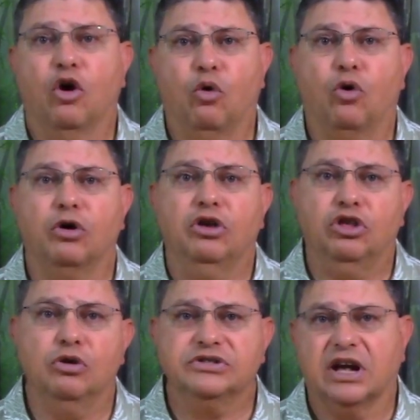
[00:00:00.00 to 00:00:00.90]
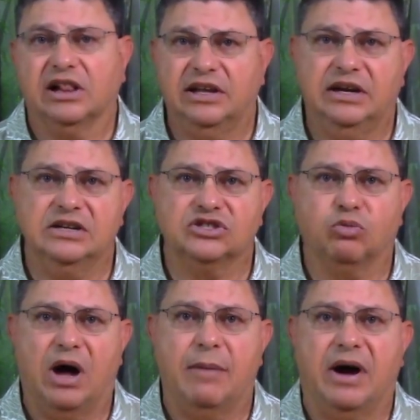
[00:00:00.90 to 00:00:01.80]
or use a cleaning
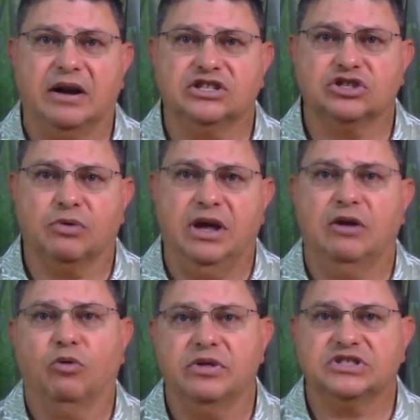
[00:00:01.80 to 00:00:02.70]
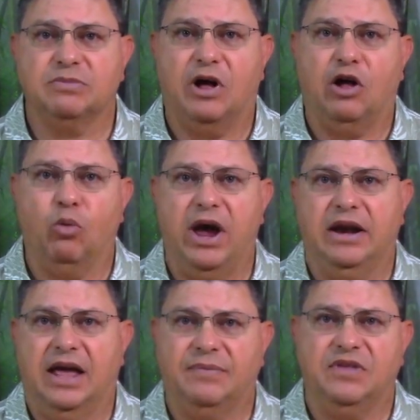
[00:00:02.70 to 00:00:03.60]
swab on a string with a small
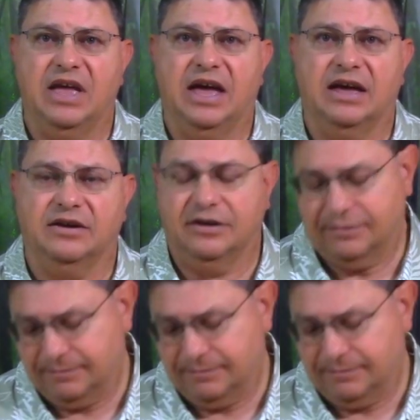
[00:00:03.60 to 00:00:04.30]
weight at the end.